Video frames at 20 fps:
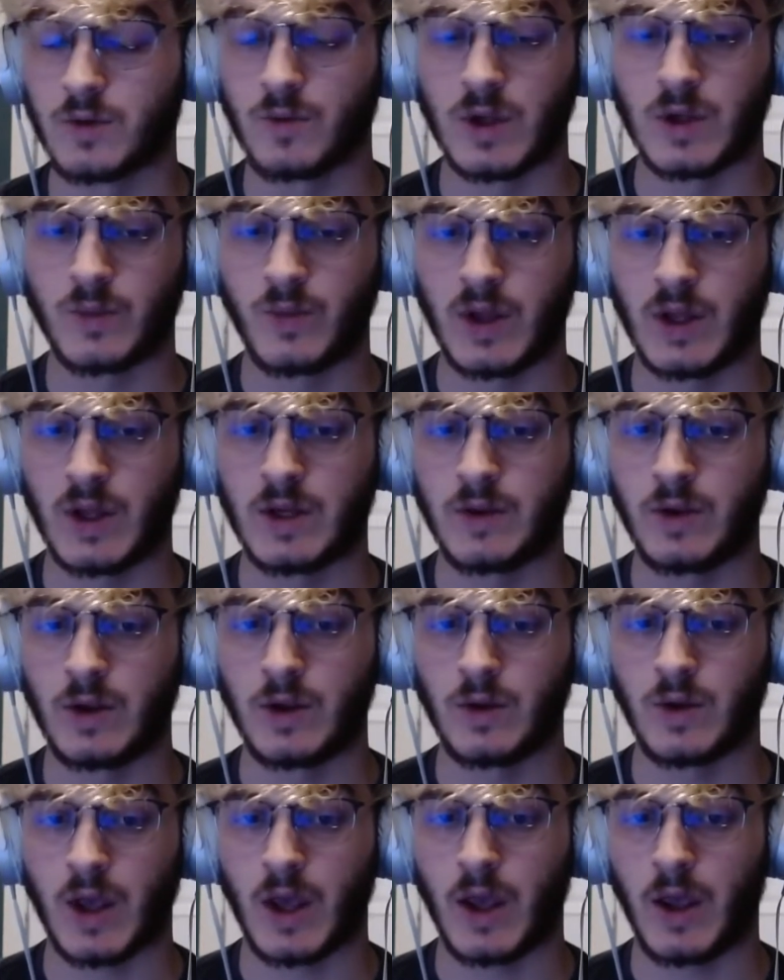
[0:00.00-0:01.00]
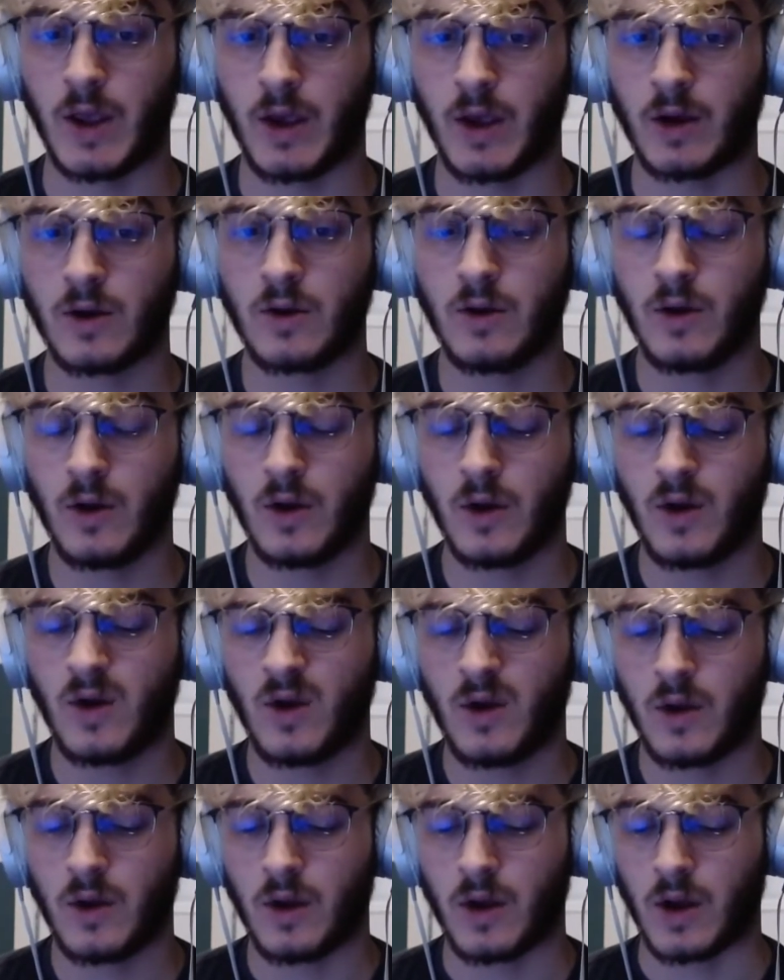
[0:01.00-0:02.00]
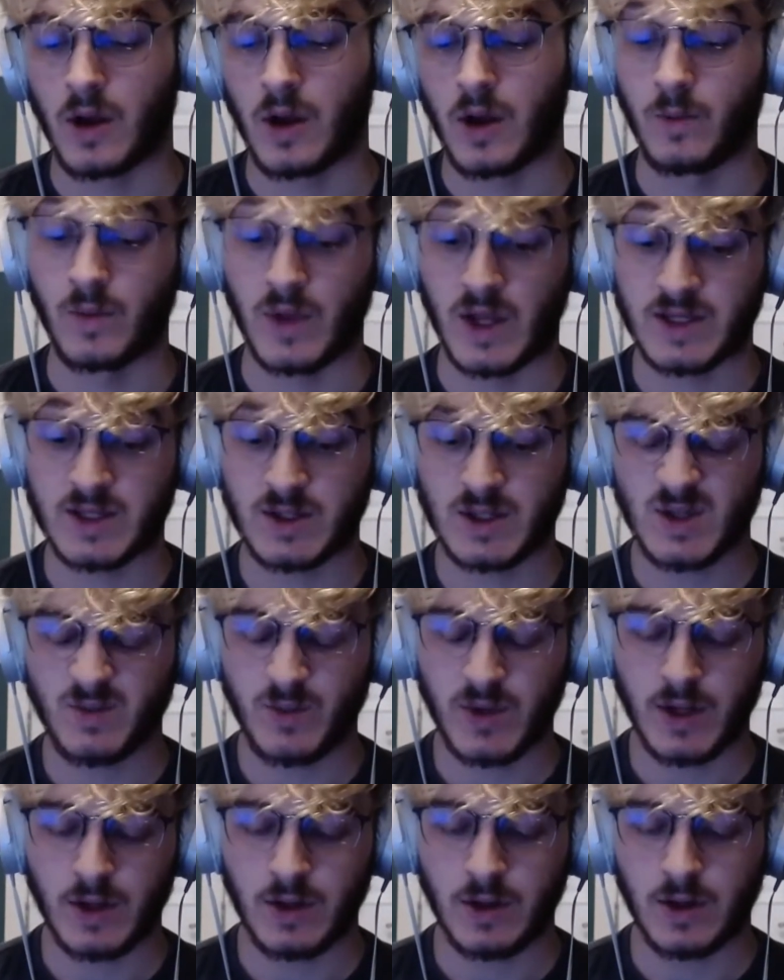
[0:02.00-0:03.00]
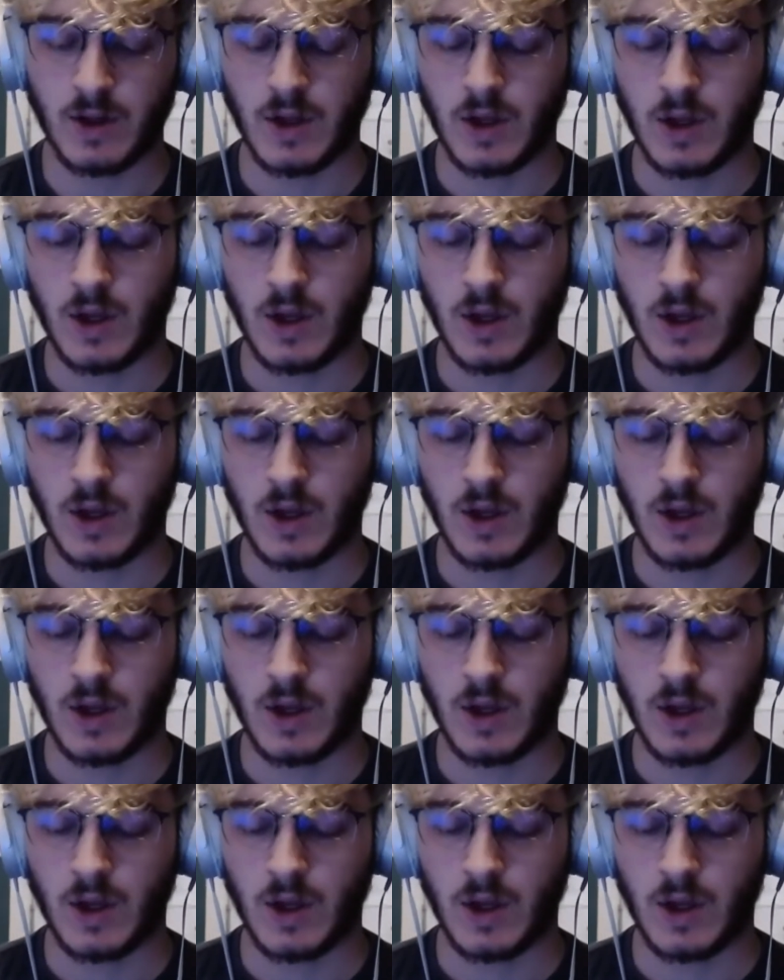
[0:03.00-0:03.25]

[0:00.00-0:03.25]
good we had been in the UKEL last split,